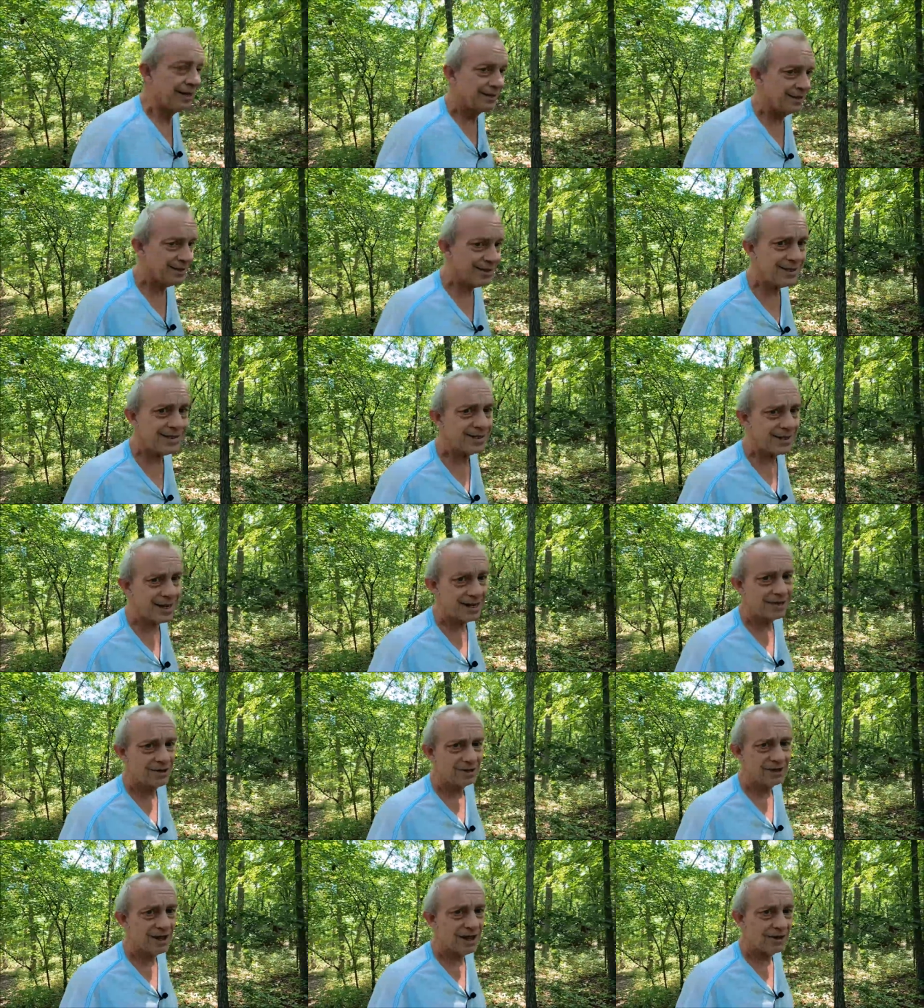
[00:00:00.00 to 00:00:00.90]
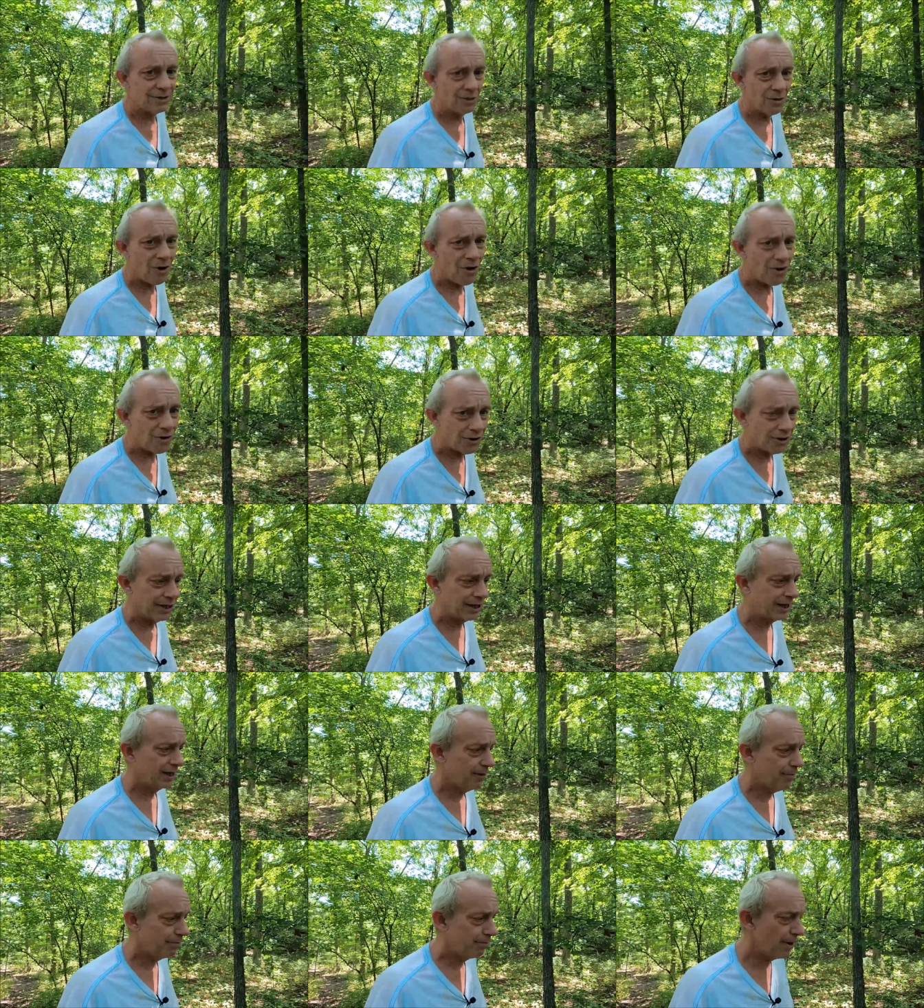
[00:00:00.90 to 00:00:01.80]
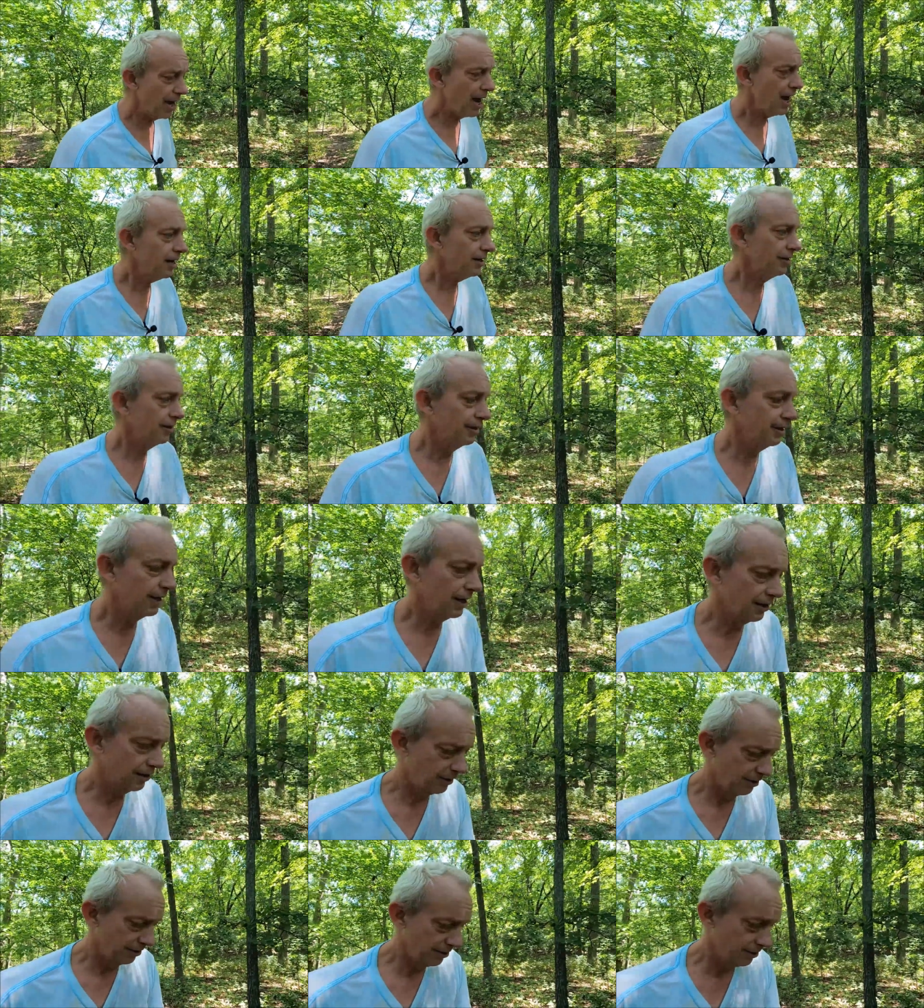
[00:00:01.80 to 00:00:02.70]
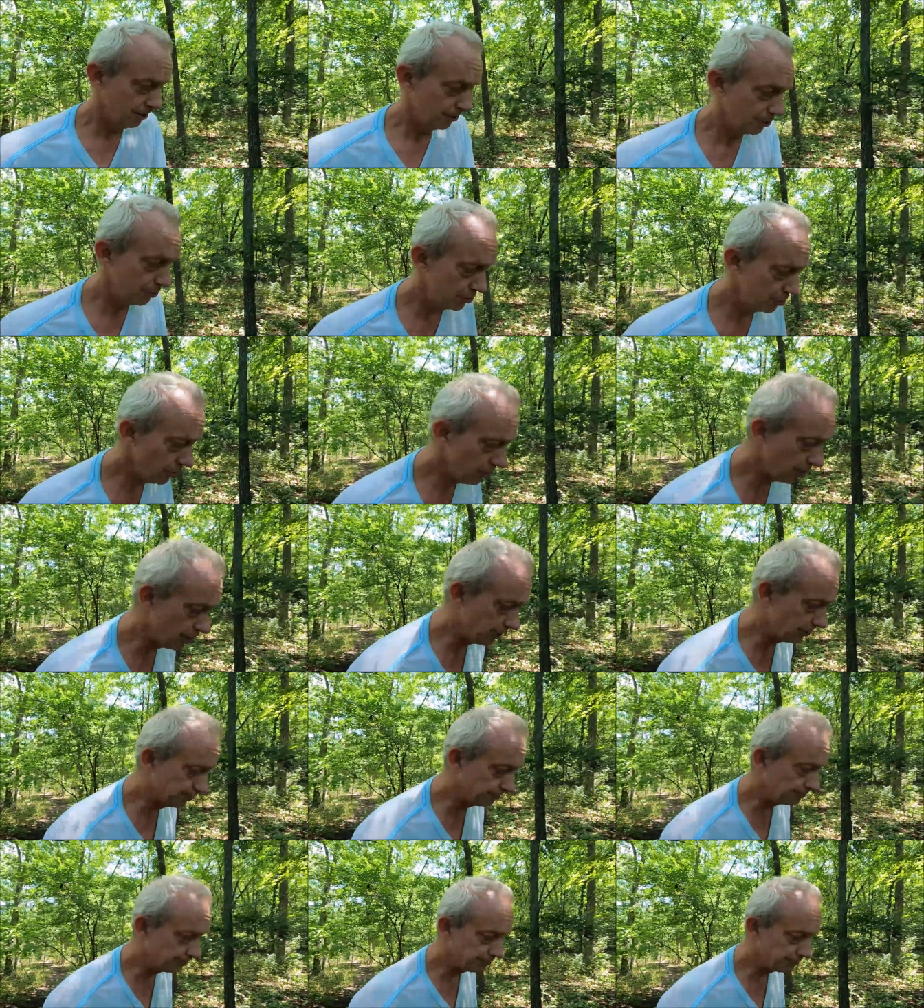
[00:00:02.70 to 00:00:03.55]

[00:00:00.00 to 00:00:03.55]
this is taking a lot longer to get back than it should.